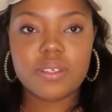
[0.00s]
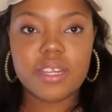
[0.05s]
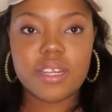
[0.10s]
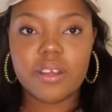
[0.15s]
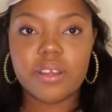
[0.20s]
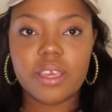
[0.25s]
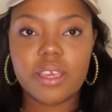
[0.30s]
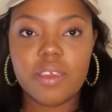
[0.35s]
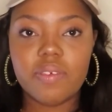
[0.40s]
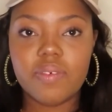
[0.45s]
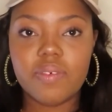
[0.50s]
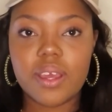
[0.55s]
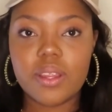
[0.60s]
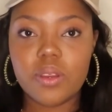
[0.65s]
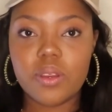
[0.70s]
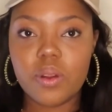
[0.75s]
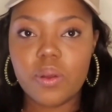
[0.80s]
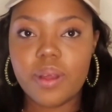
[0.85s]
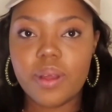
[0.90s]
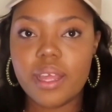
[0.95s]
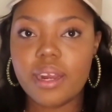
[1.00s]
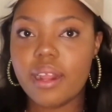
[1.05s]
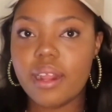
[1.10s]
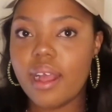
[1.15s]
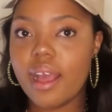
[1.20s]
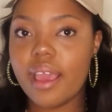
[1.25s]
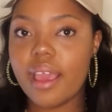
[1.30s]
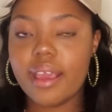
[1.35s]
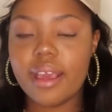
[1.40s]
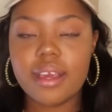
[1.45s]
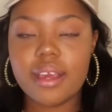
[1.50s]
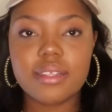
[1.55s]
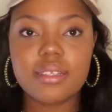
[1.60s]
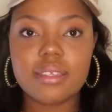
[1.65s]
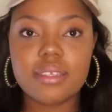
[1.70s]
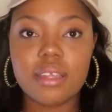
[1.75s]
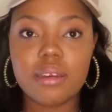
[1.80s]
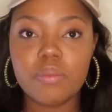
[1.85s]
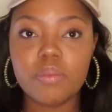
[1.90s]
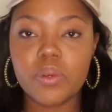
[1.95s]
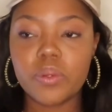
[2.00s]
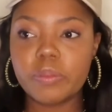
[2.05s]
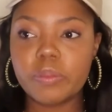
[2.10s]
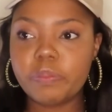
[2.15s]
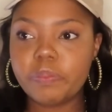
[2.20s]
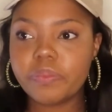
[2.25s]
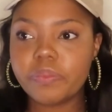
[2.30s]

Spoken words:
I was like, okay, fine, you know what? I can't anymore.